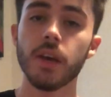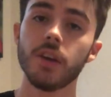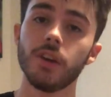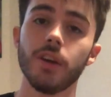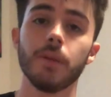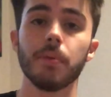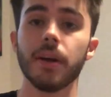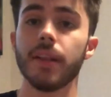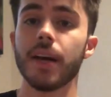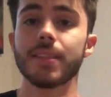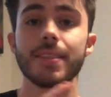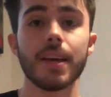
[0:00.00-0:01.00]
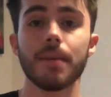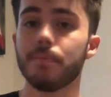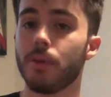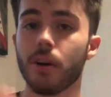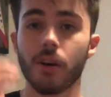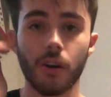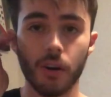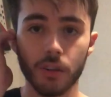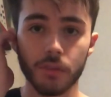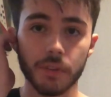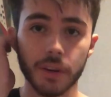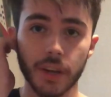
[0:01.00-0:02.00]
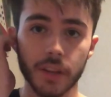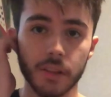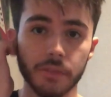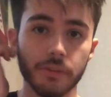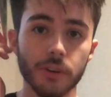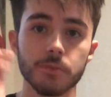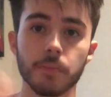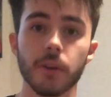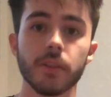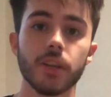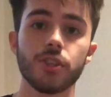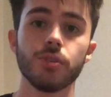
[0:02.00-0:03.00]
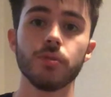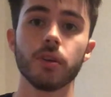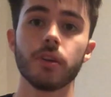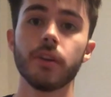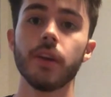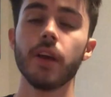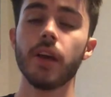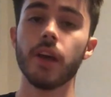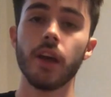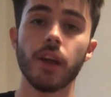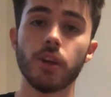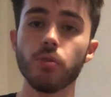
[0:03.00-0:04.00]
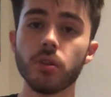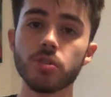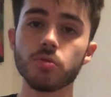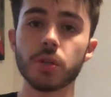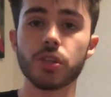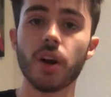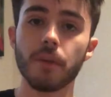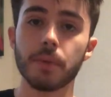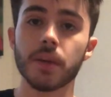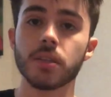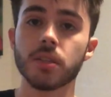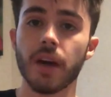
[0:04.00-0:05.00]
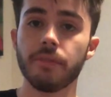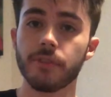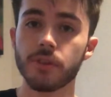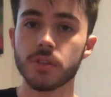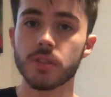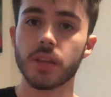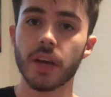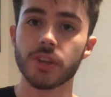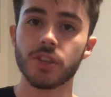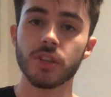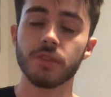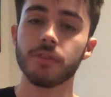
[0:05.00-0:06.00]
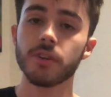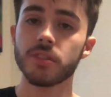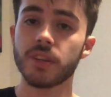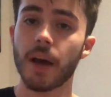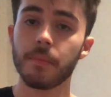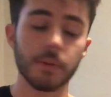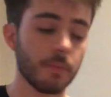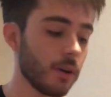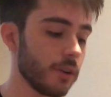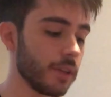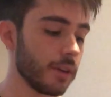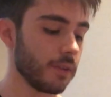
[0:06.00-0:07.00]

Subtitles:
You're gonna play that same part all over again, the first part that you learned, and you can switch off because that first section, the first tapping part,